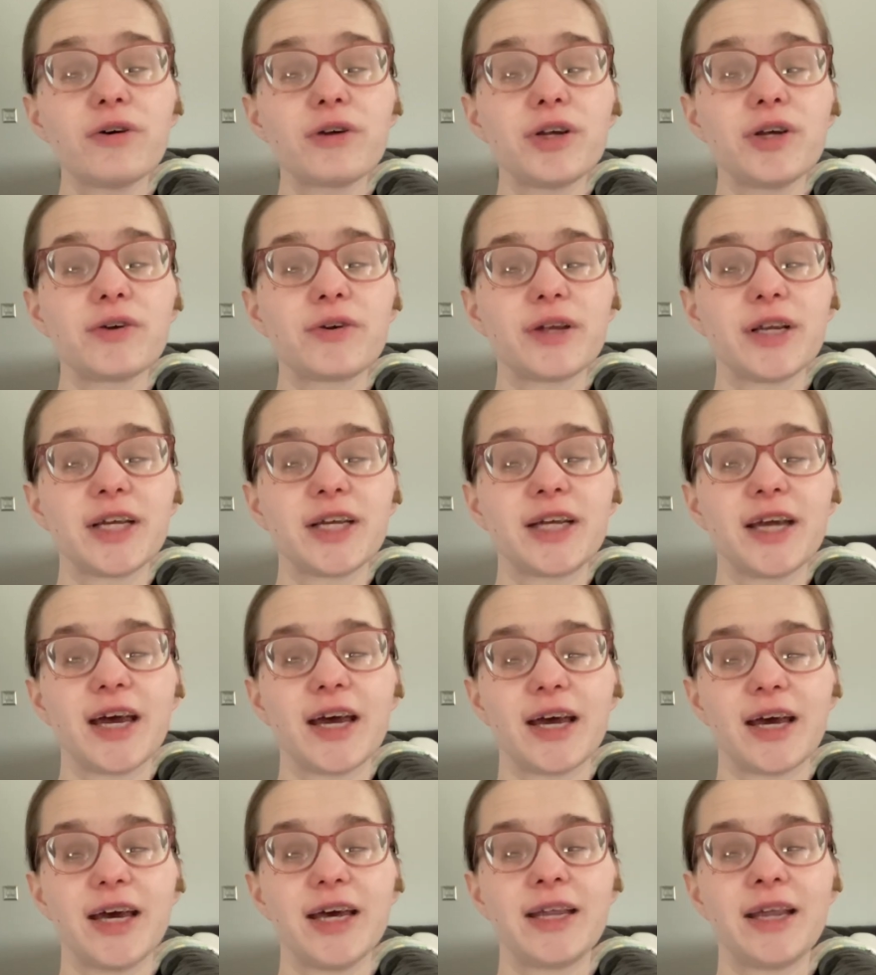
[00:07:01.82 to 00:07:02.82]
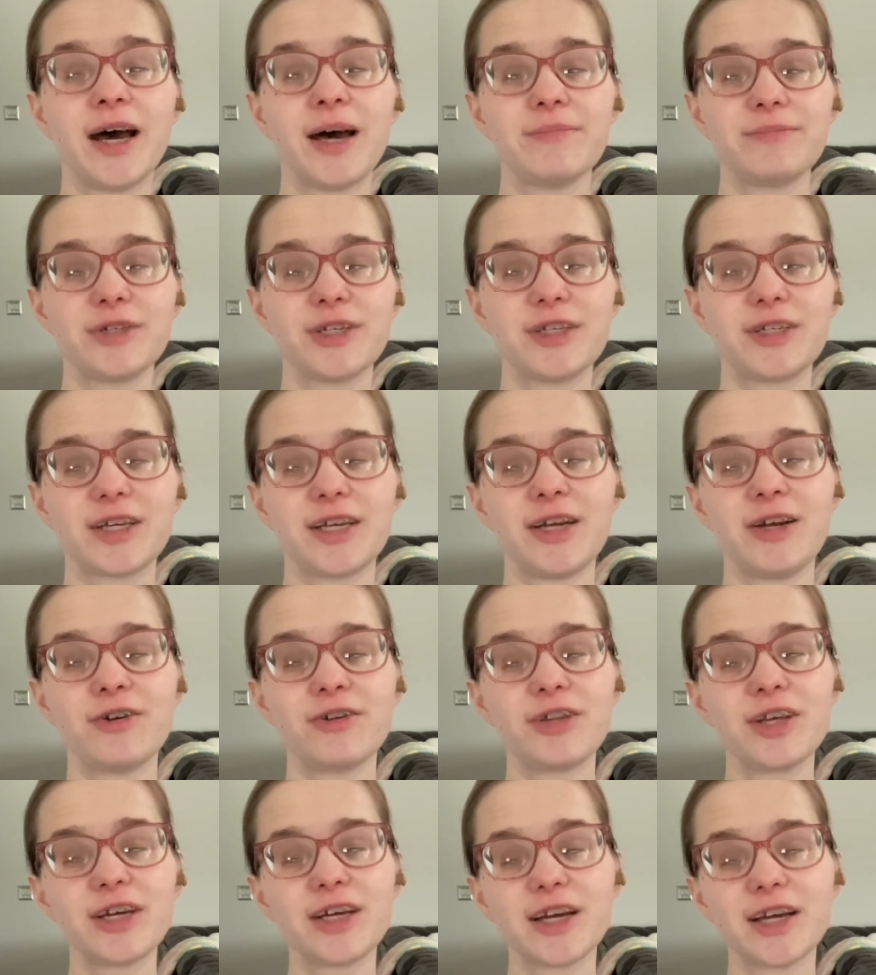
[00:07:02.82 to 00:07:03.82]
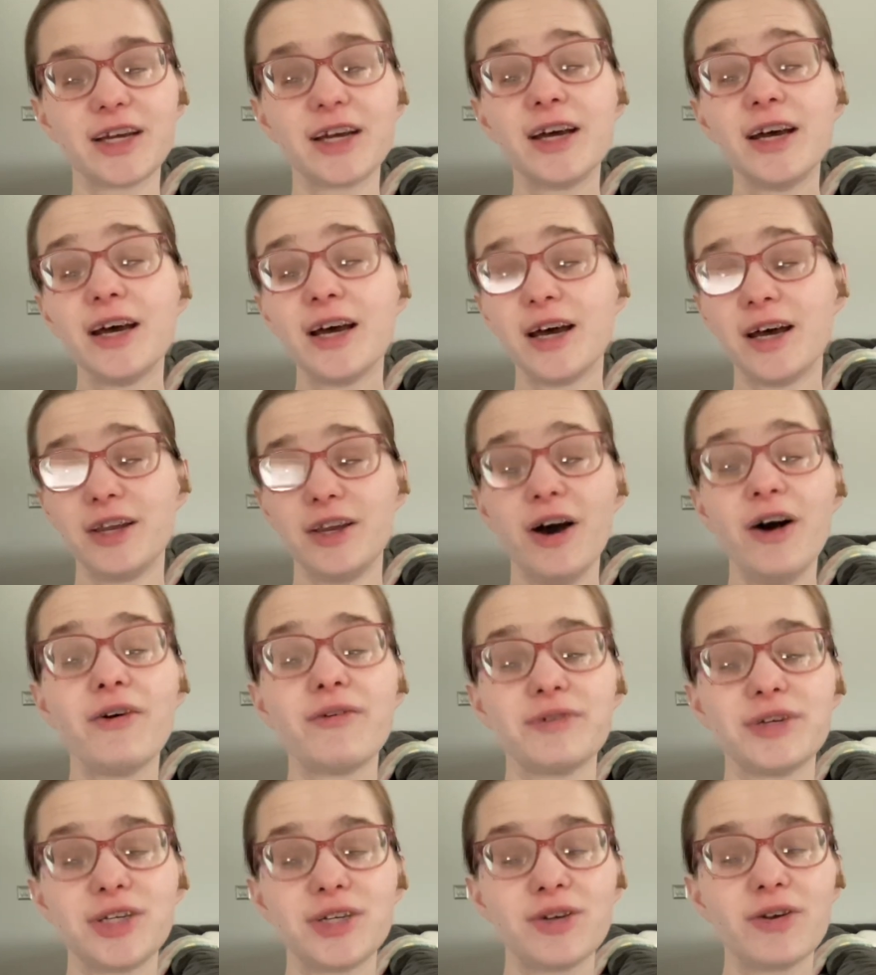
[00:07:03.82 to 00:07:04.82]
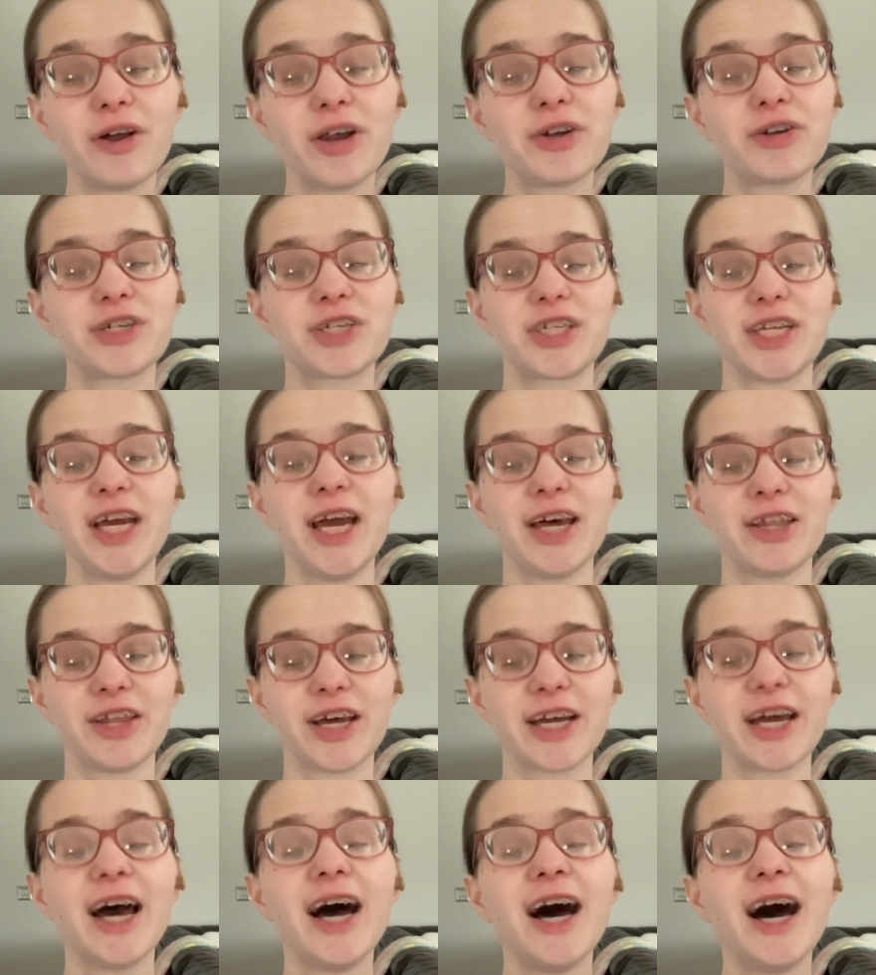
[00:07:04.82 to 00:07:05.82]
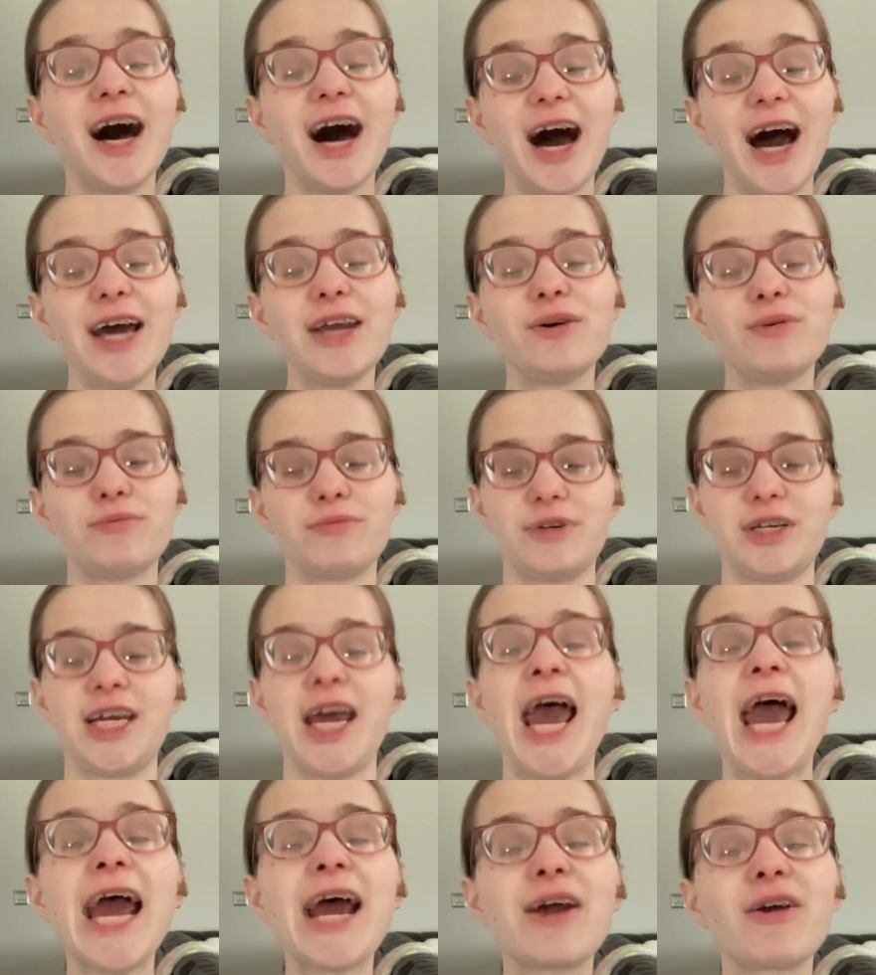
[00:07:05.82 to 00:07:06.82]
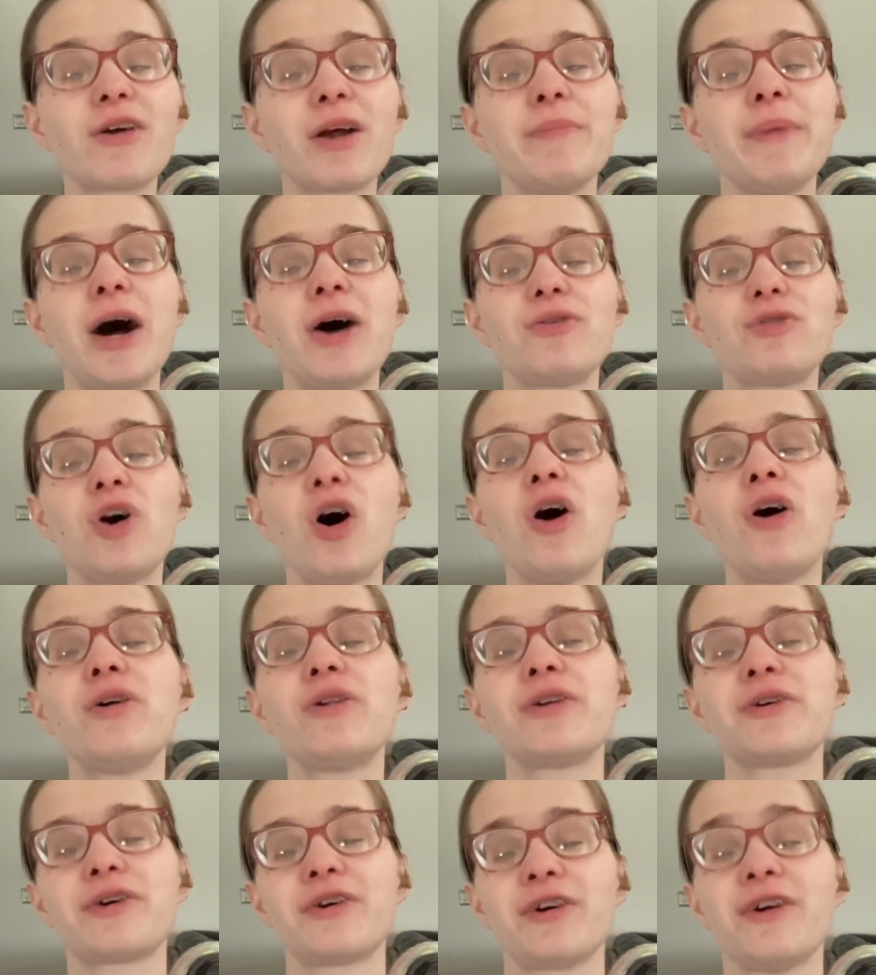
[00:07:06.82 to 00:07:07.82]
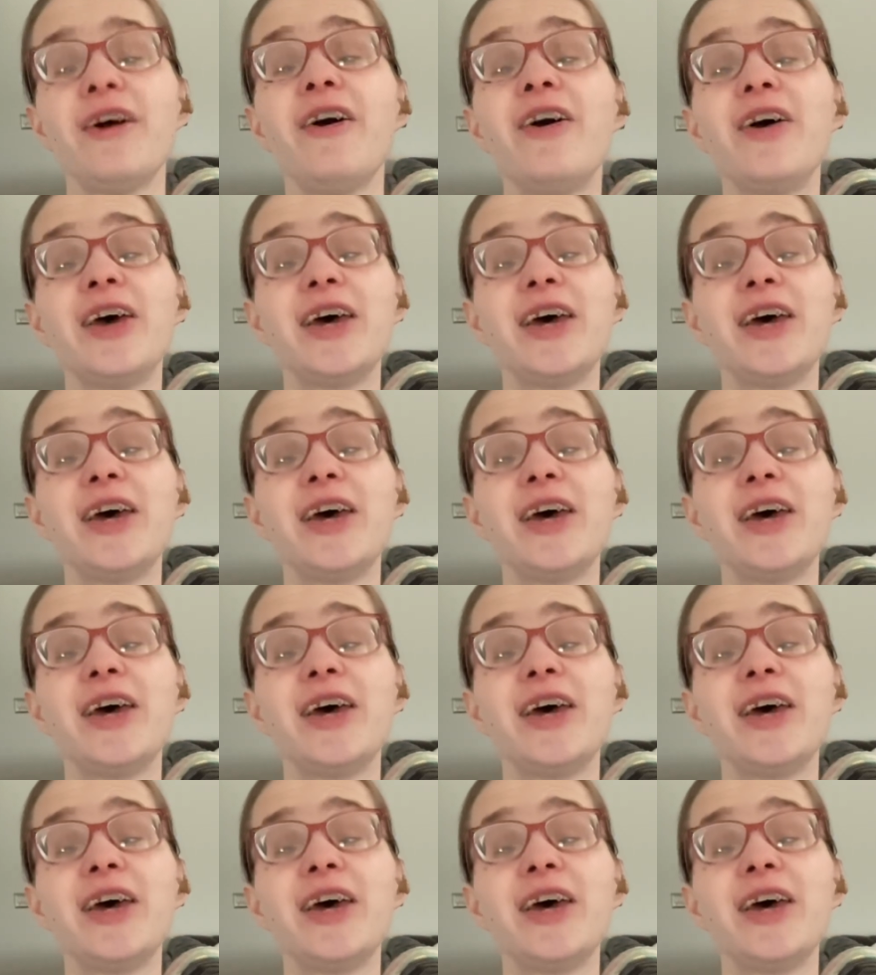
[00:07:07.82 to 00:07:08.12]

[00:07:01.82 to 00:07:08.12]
are you gonna get? And I'm just sitting here thinking, no, you don't understand. Like, I don't care about color.